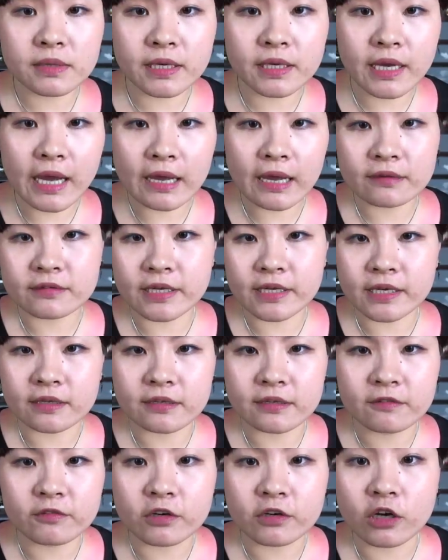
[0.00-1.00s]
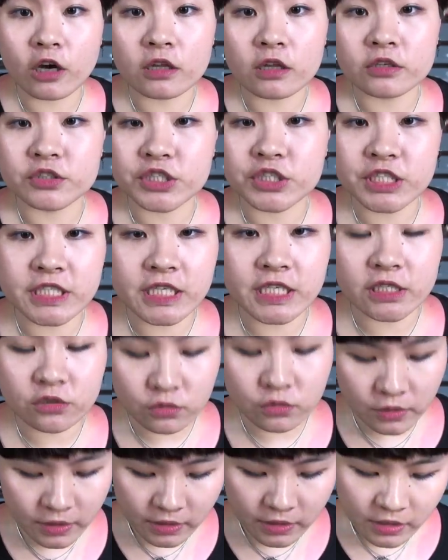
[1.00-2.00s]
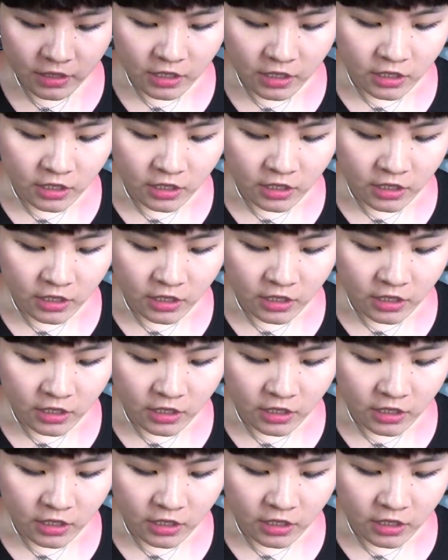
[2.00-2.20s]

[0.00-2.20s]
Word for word: they have like a different color sheen to it.